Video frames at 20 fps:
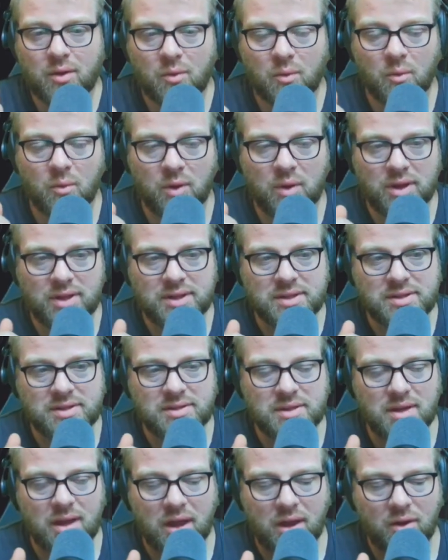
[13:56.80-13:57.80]

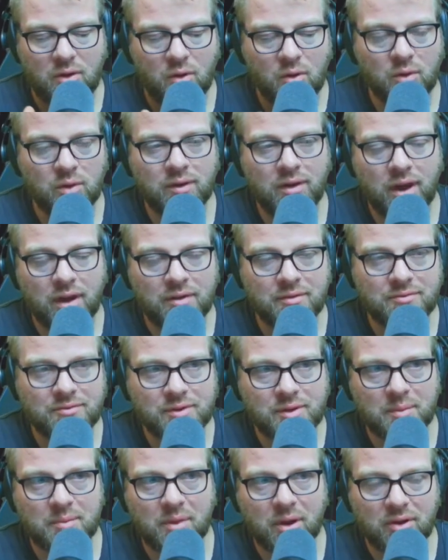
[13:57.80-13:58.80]
was of
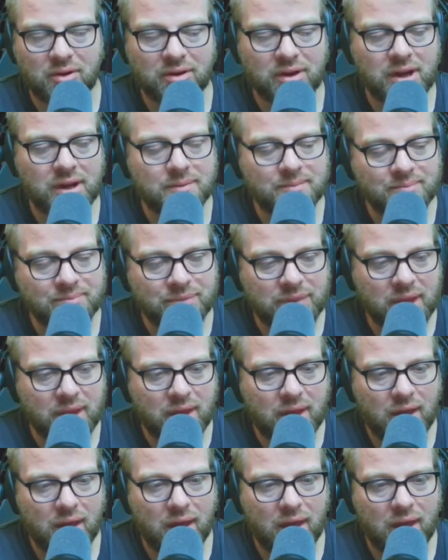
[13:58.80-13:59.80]
Nobara
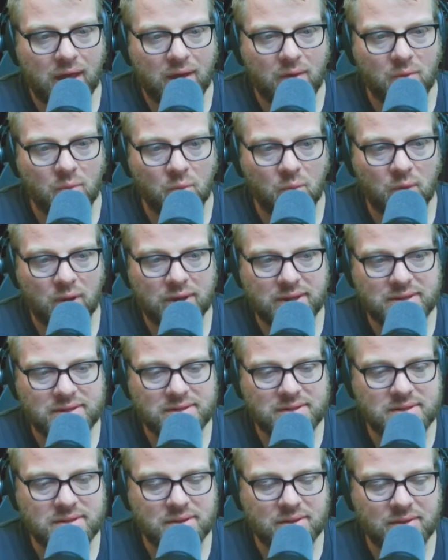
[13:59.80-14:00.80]

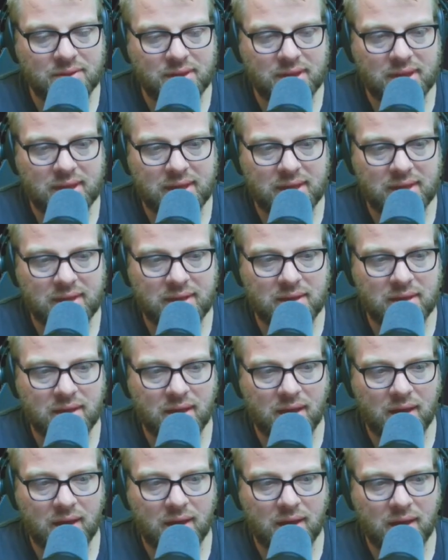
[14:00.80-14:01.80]
was the
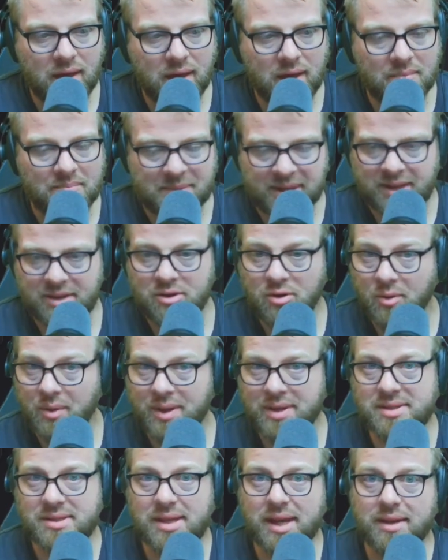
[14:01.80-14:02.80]

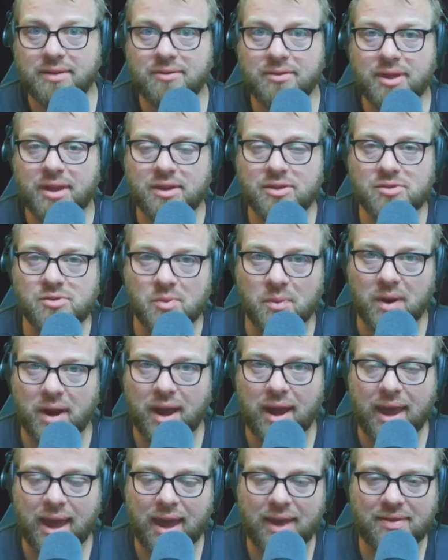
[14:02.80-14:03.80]
PicoOS side of things, where
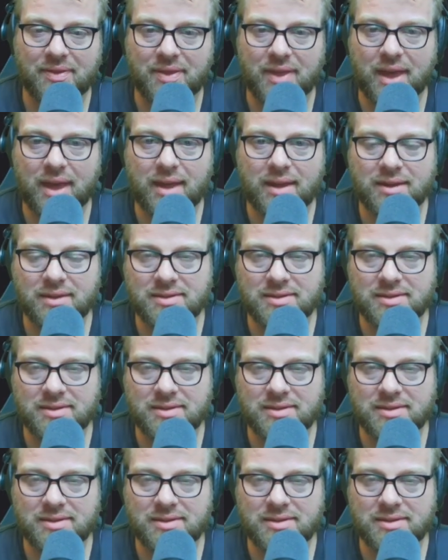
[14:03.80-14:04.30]
I had that